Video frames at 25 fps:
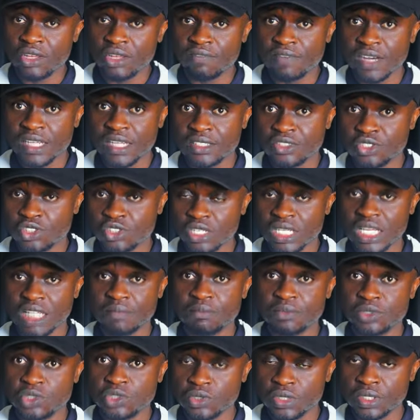church
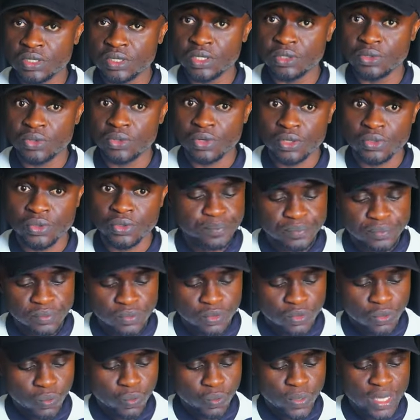administration they run, okay?
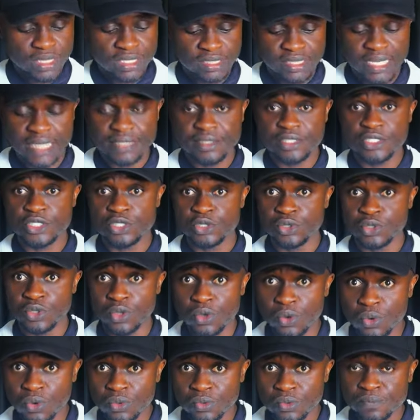Where the tithe should
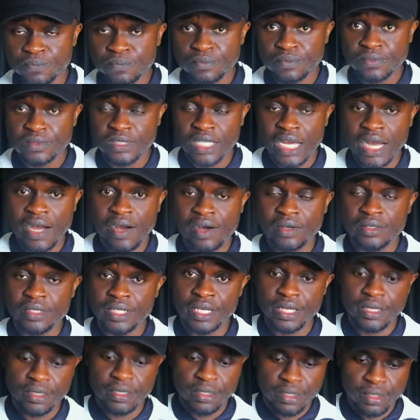go, how
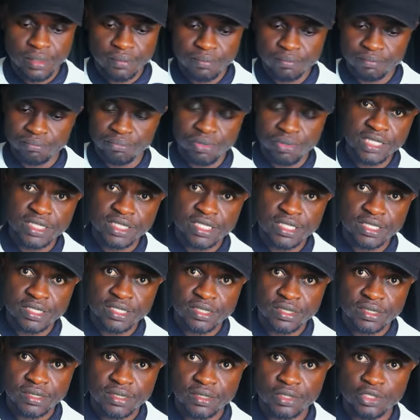the
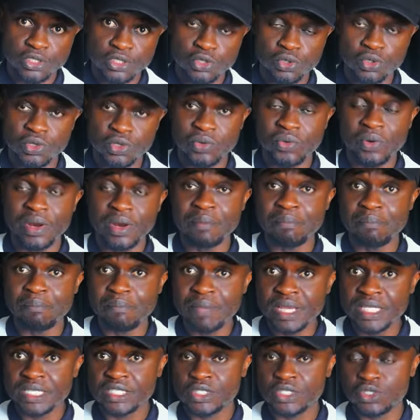branches should remit
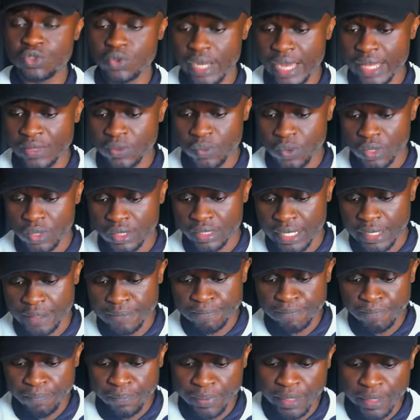to headquarters.
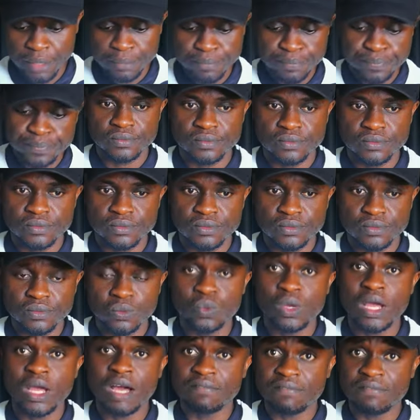Now, we
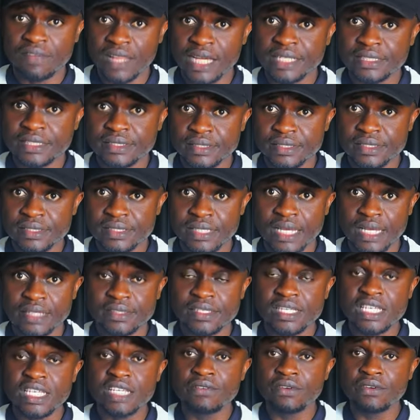have learned that
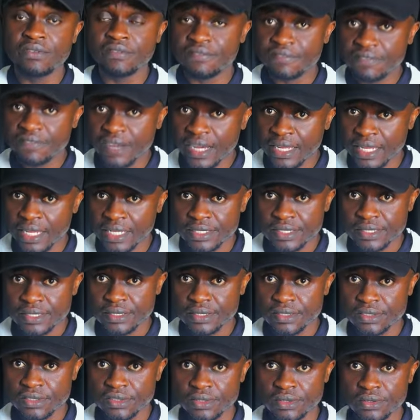even fathers,
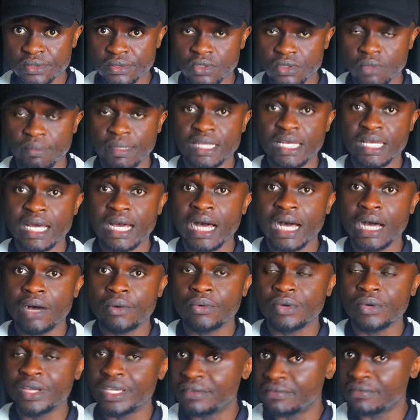no matter how
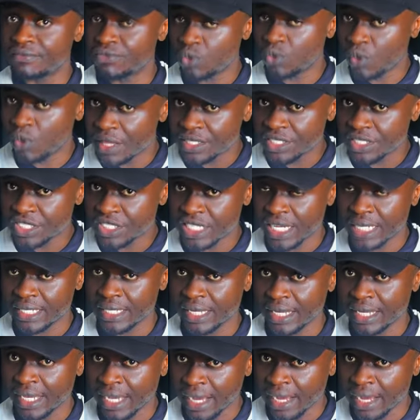influential they are,